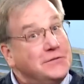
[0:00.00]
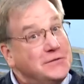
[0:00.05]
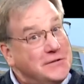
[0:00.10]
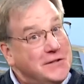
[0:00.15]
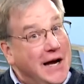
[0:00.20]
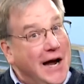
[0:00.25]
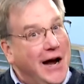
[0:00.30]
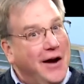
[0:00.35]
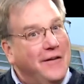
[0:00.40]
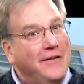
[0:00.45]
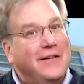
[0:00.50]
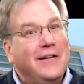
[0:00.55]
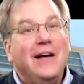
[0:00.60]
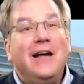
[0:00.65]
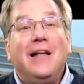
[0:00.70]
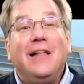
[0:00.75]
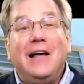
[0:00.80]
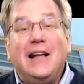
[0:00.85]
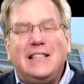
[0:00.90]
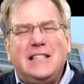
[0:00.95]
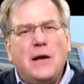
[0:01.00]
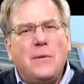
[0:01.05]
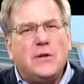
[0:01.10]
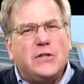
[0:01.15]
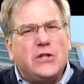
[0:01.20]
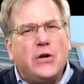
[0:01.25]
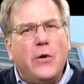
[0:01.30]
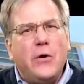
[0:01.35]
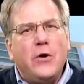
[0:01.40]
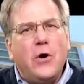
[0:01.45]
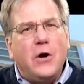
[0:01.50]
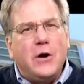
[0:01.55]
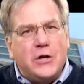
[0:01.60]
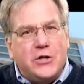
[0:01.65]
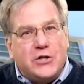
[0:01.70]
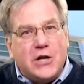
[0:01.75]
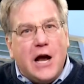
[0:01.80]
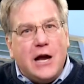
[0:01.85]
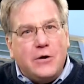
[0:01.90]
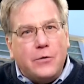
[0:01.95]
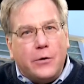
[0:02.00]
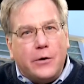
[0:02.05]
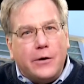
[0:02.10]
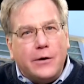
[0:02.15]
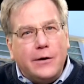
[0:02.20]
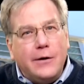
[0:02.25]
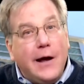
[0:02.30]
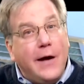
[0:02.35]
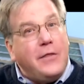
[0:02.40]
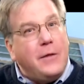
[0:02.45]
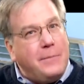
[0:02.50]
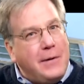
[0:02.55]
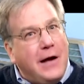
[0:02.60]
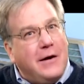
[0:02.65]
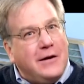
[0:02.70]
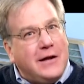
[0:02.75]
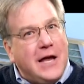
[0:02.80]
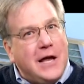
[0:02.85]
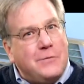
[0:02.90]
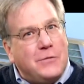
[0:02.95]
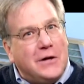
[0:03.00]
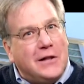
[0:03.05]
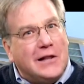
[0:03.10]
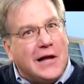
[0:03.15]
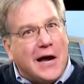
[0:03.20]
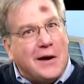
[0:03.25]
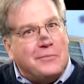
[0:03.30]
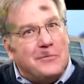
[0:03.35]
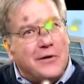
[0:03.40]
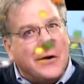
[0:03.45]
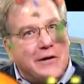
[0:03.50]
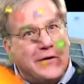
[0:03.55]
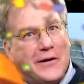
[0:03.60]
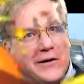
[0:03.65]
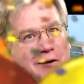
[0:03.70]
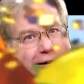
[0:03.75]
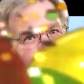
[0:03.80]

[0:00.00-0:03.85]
Now, let's see what's going on in January at the Bala Cynwyd Library.